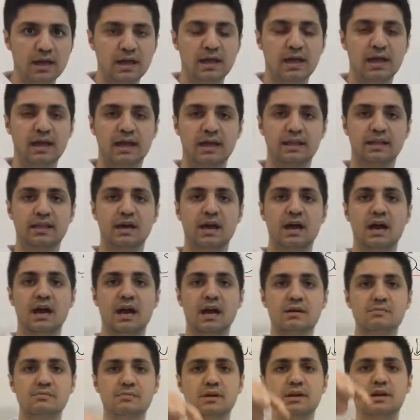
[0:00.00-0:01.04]
and
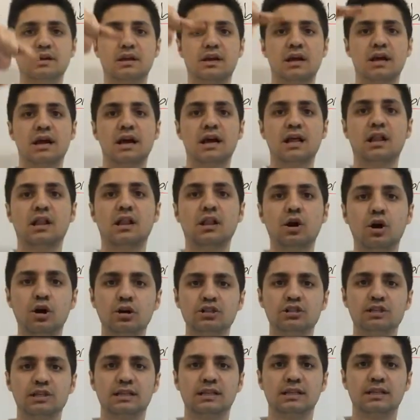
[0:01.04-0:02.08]
I'm going to
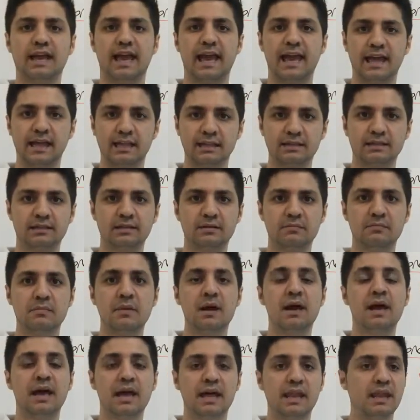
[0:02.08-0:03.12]
logically end them,
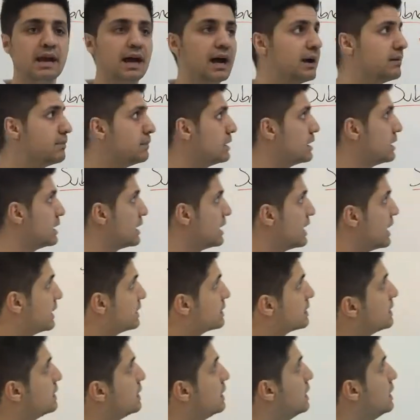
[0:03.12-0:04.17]
and I'm going to
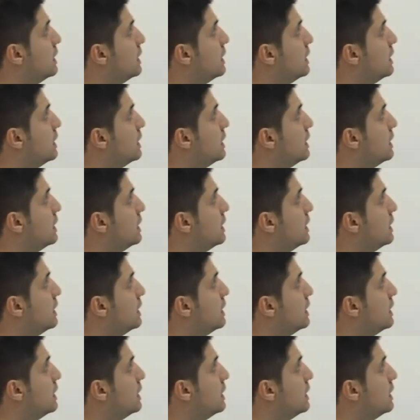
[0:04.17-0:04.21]
get